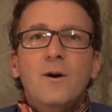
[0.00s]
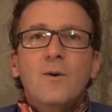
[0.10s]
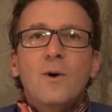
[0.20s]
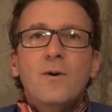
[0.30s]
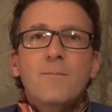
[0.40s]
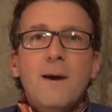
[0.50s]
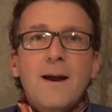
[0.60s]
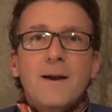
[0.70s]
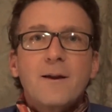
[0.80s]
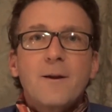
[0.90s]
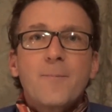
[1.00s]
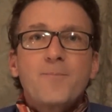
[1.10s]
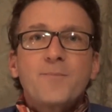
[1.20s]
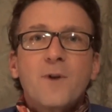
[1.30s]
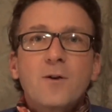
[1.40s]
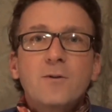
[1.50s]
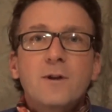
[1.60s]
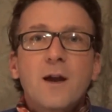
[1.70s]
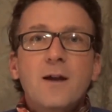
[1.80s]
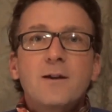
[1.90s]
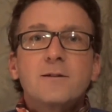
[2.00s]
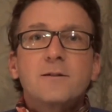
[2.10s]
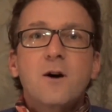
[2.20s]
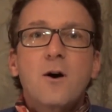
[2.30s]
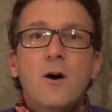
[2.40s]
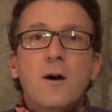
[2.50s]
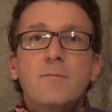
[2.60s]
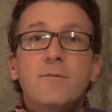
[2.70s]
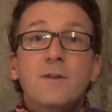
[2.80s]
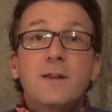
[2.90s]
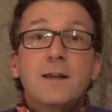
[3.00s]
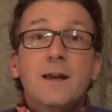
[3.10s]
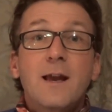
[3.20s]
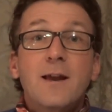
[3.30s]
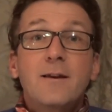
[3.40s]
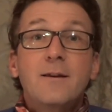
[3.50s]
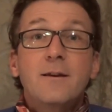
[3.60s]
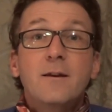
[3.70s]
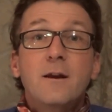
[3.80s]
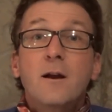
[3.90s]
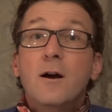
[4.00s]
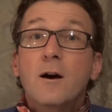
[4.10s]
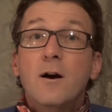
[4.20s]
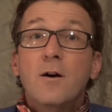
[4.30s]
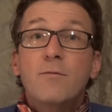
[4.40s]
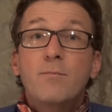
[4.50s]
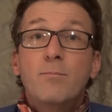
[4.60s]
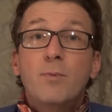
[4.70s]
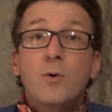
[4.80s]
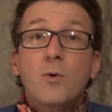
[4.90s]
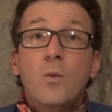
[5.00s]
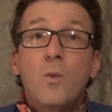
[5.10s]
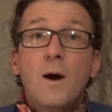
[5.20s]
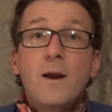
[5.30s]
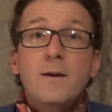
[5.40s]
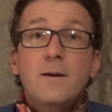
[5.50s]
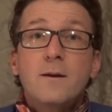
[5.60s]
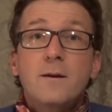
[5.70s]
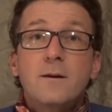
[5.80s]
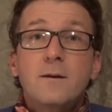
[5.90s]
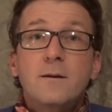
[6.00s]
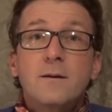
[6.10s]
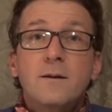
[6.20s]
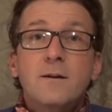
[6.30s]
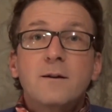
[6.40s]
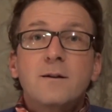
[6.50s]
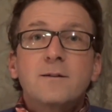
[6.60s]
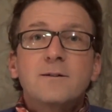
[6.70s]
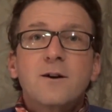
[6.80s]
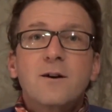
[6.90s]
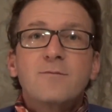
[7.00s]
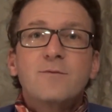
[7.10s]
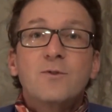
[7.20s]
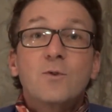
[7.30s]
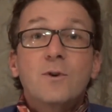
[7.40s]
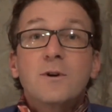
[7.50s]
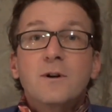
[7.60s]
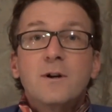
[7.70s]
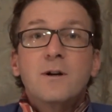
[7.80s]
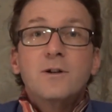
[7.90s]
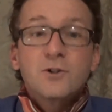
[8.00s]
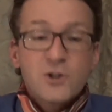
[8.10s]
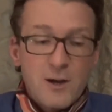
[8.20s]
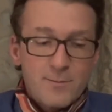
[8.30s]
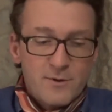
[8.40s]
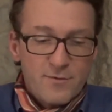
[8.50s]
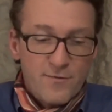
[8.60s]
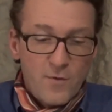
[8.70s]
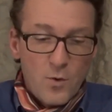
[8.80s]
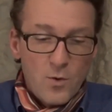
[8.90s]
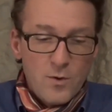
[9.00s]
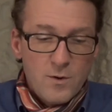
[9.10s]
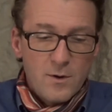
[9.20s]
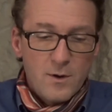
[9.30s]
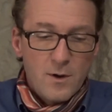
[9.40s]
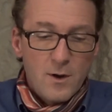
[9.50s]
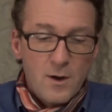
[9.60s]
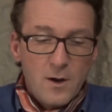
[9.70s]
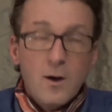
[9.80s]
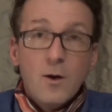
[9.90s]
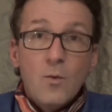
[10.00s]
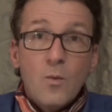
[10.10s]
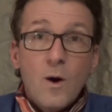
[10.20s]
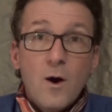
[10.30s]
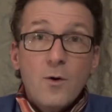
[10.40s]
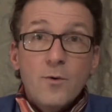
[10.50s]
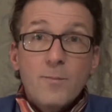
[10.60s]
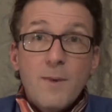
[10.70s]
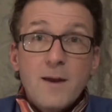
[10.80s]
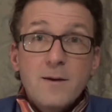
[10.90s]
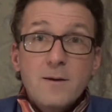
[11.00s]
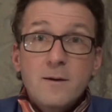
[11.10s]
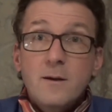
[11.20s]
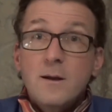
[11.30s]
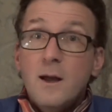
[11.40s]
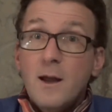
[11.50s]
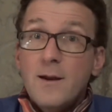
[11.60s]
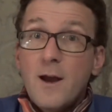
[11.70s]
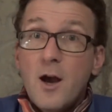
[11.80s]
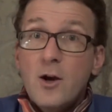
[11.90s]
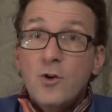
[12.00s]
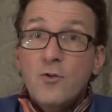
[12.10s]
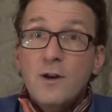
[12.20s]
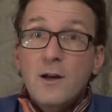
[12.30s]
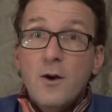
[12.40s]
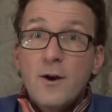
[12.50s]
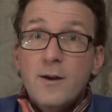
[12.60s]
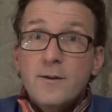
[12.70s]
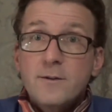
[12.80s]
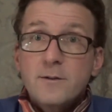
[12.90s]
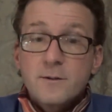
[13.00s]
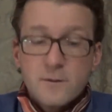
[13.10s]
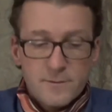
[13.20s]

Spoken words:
Welcome back. Okay, it's time for the end of book 1. Time for chapter 4, Wild Men and Hungry Lions.